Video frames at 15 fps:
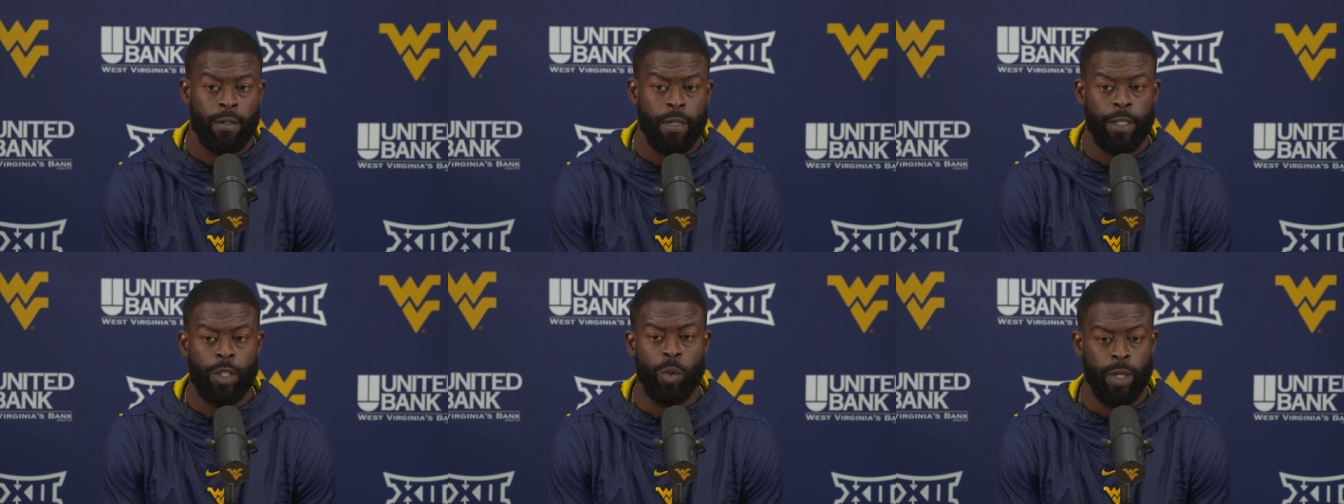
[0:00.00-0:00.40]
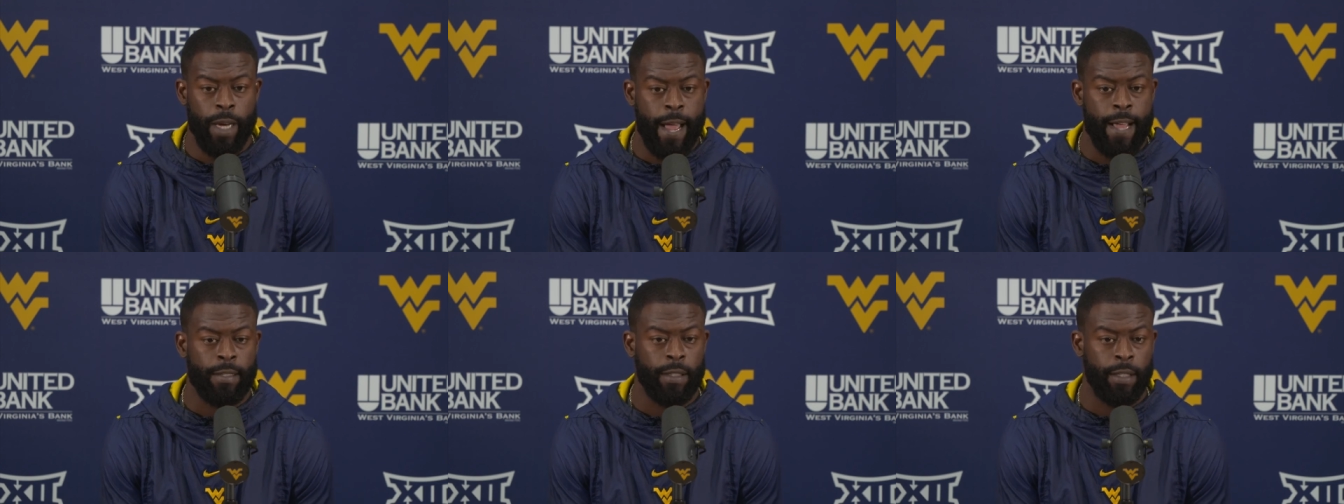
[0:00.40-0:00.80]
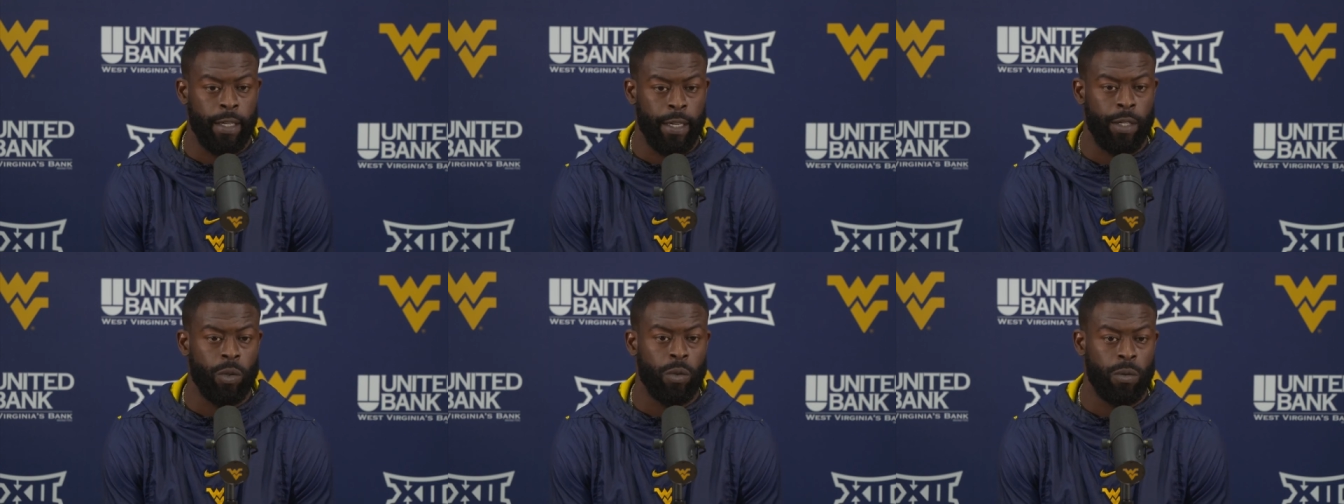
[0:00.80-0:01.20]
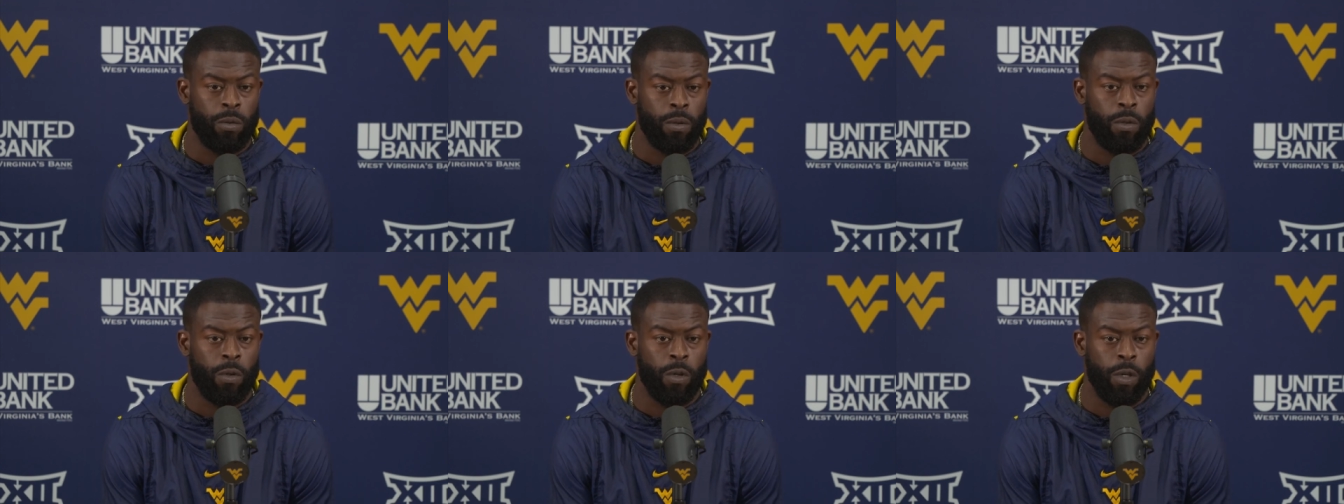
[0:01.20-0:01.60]
that you would ask a nickel
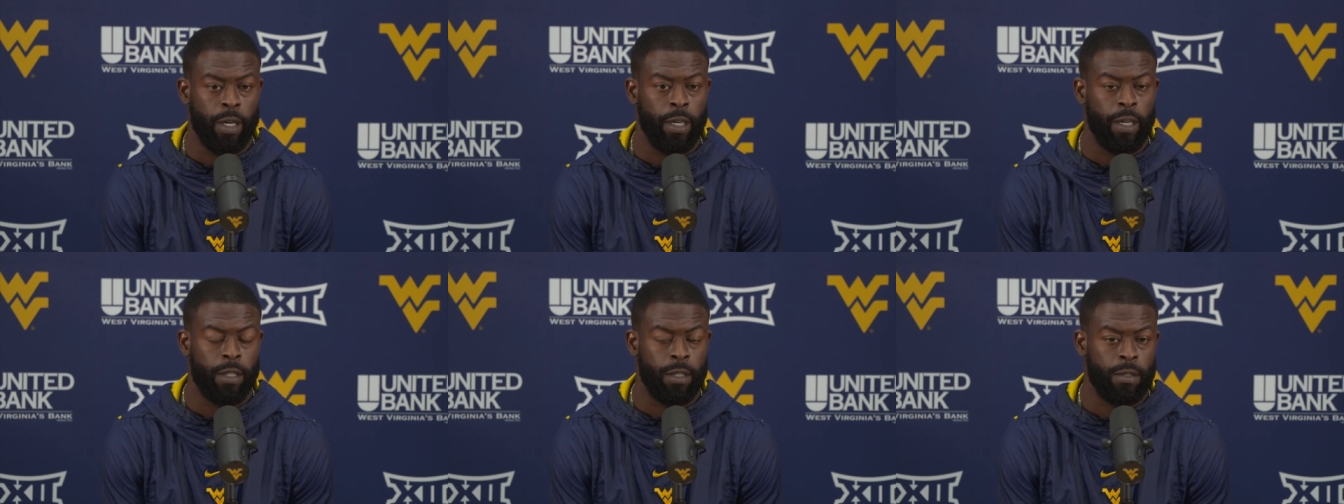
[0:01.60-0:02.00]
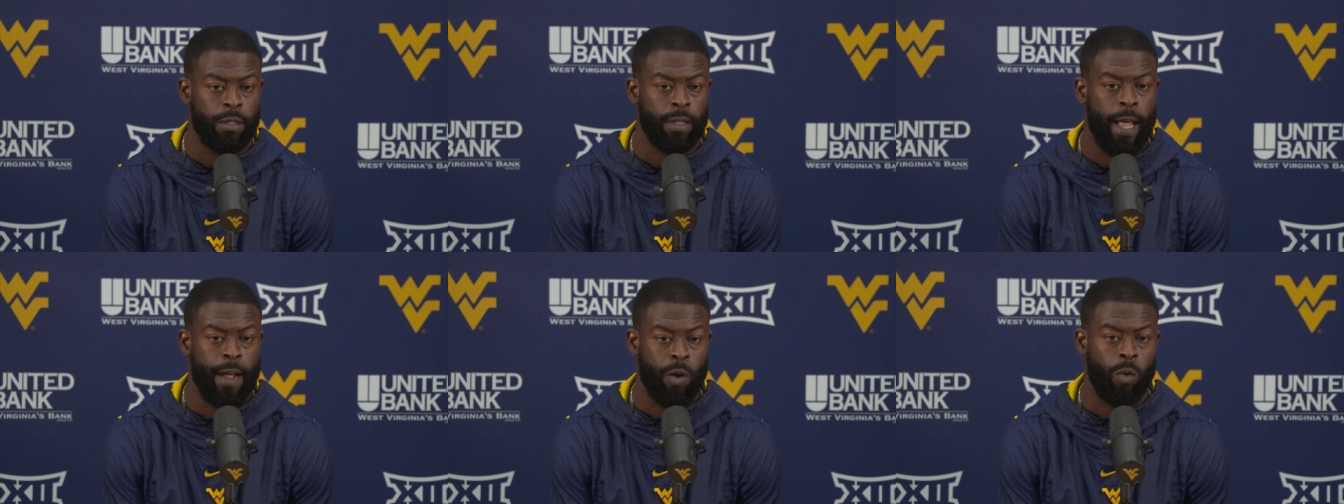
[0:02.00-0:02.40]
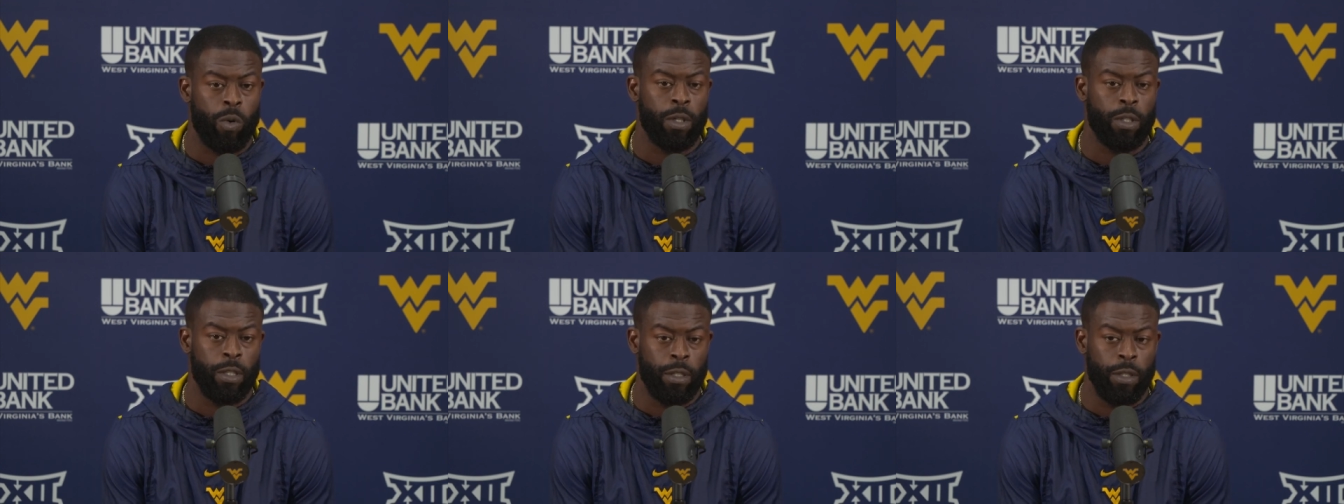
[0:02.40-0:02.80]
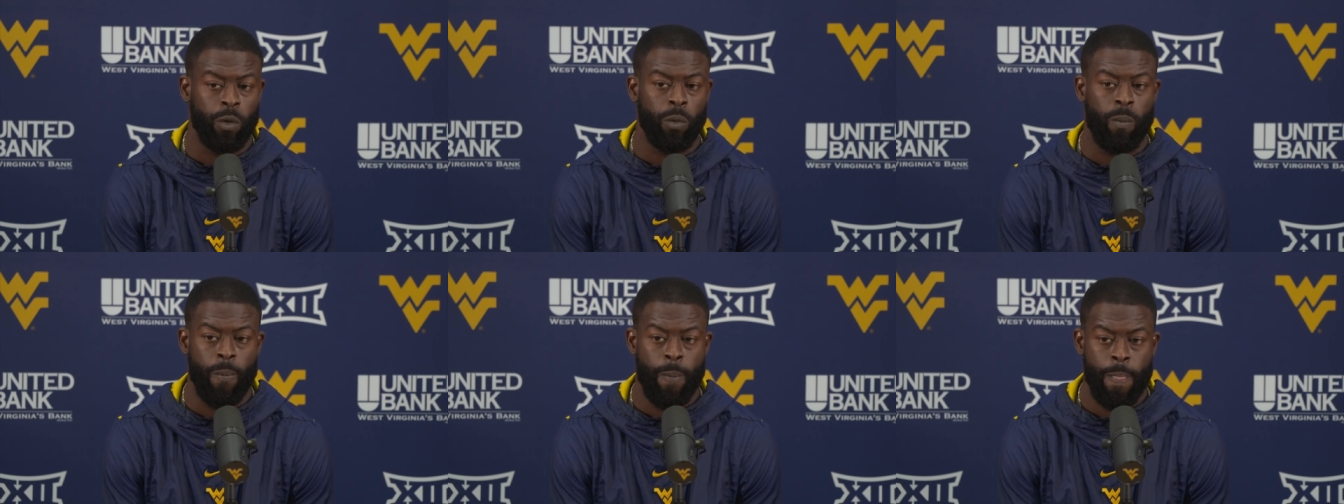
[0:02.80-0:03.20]
or a slot corner to do.